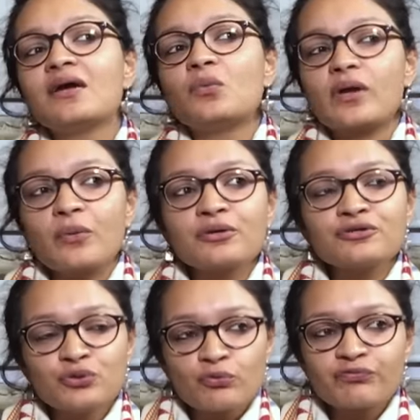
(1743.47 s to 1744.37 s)
what I want to
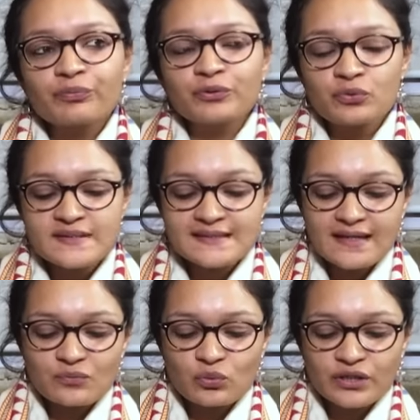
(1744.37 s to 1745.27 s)
know from you is
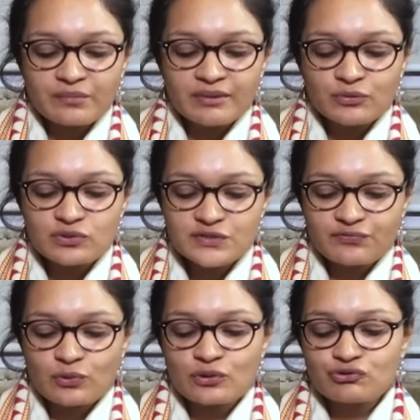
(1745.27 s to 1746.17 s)
that would it be
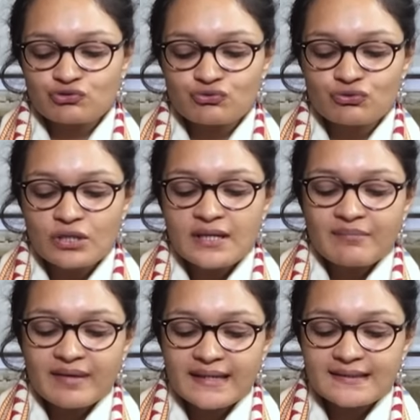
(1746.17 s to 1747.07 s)
useful to
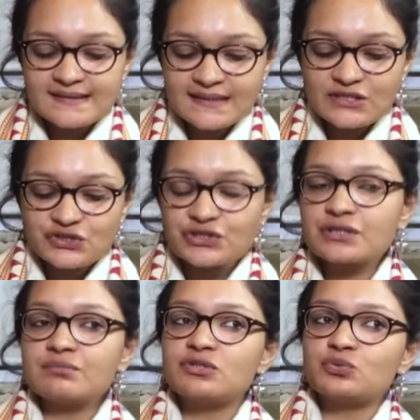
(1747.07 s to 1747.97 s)
make a
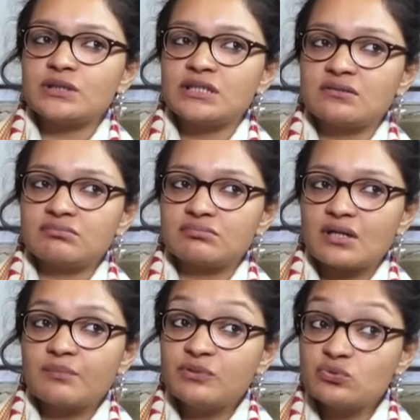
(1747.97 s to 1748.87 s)
distinction between
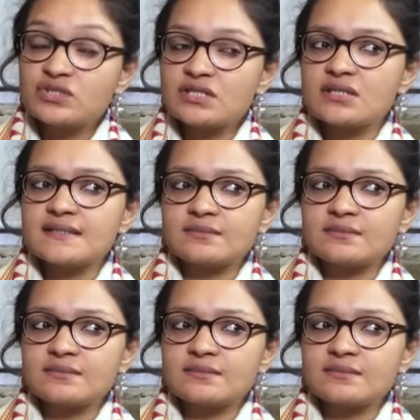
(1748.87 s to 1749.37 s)
abusers,